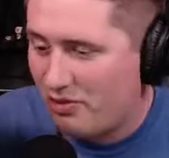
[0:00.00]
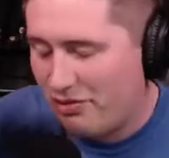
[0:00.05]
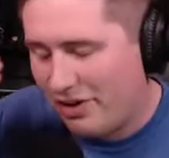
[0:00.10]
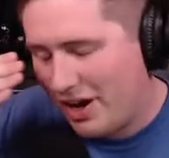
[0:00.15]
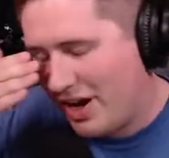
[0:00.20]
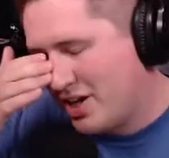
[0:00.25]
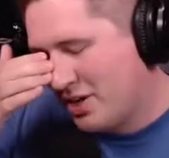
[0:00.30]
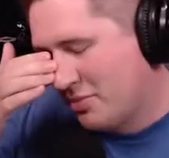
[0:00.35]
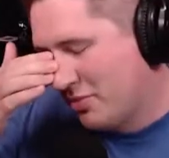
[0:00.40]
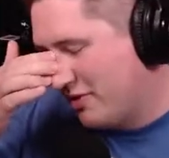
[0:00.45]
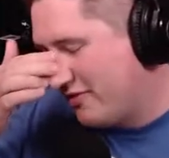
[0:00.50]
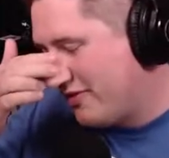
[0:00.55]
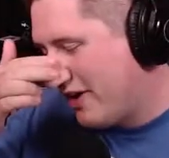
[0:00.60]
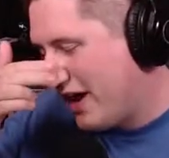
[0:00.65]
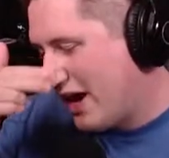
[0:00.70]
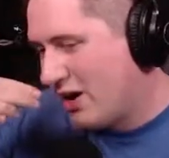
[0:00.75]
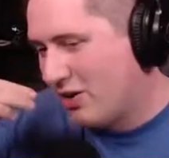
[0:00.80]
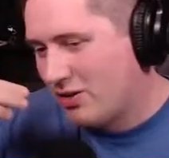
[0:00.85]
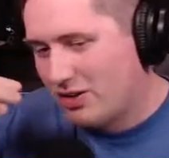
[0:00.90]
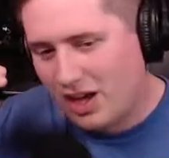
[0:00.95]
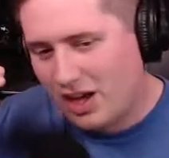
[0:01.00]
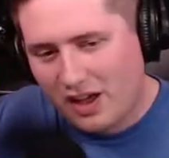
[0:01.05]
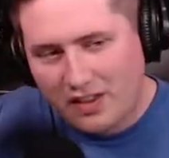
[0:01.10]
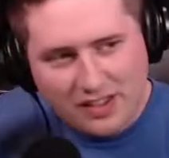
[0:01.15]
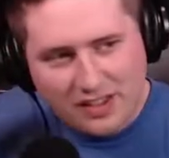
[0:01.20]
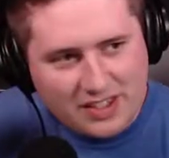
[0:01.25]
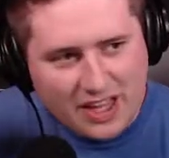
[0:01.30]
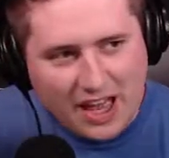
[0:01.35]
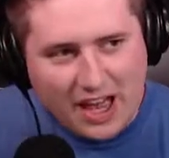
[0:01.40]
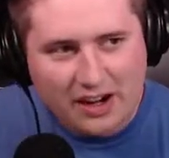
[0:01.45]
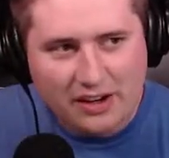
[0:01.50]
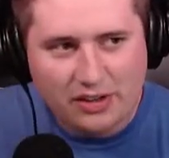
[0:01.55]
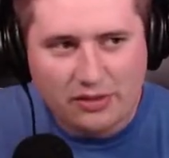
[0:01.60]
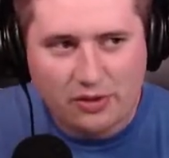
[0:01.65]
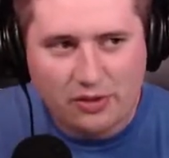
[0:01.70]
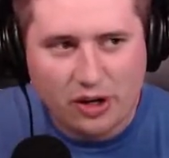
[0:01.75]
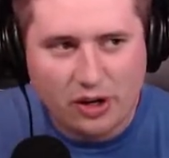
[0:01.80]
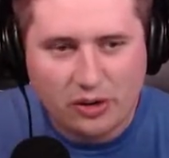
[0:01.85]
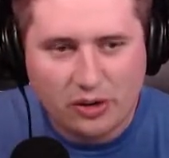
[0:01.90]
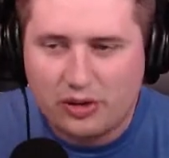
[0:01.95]
Randomly found on the side of
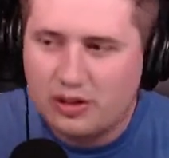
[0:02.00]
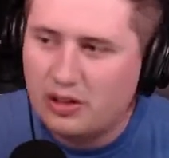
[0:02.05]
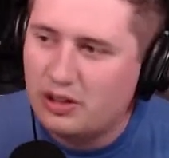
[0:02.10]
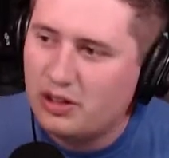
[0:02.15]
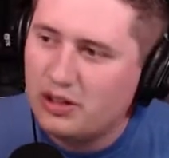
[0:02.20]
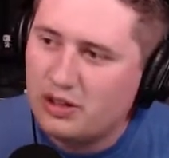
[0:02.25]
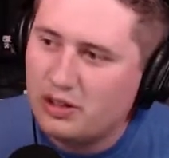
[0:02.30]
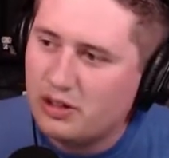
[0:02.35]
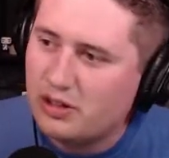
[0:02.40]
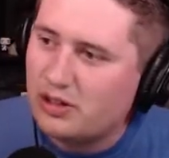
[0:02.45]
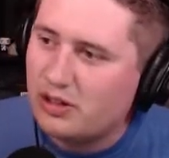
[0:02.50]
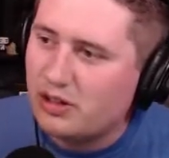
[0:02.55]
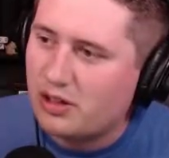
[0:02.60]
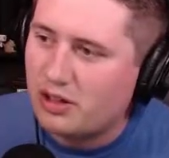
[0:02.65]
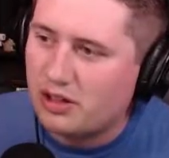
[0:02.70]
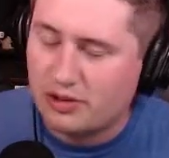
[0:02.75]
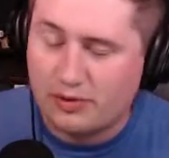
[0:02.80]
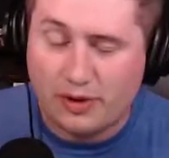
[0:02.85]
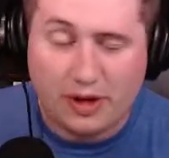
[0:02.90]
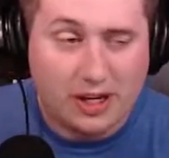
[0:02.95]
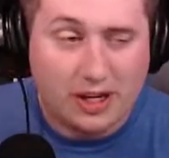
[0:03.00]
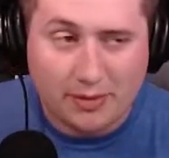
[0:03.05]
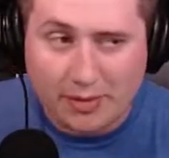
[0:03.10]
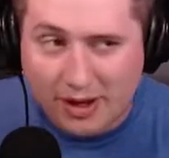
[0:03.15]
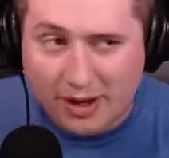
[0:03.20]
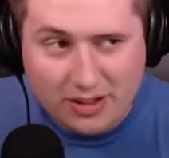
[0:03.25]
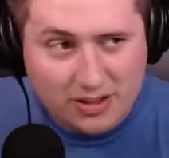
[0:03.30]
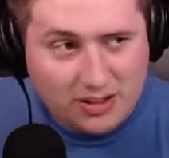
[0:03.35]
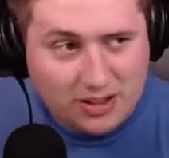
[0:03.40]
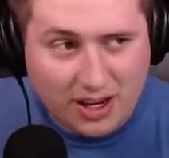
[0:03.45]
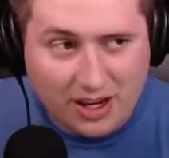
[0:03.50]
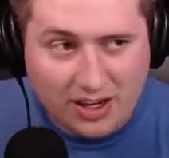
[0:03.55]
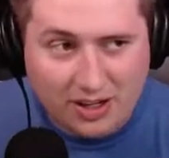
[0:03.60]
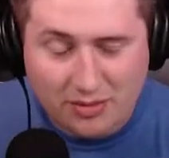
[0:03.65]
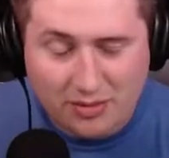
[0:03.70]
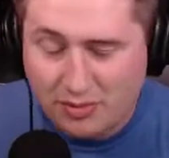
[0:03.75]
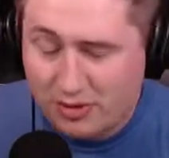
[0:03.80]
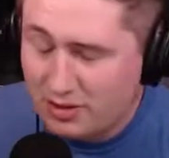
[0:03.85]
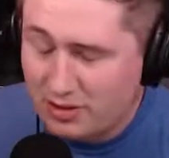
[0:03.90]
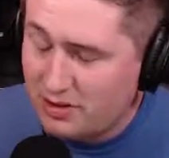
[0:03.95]
the road. Because randomized
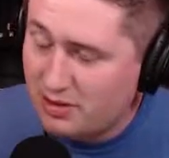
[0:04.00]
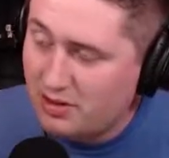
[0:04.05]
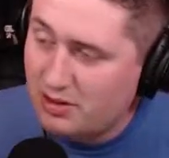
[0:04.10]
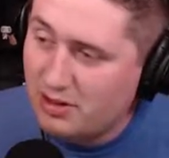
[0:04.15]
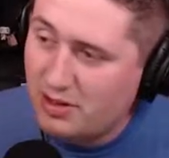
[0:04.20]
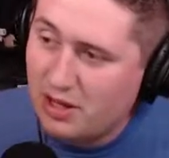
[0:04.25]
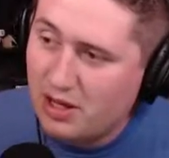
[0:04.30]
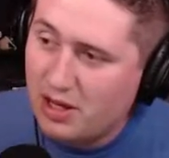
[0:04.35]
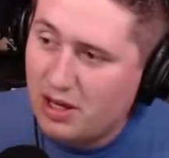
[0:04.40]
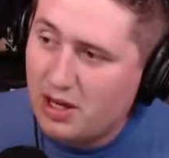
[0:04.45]
items.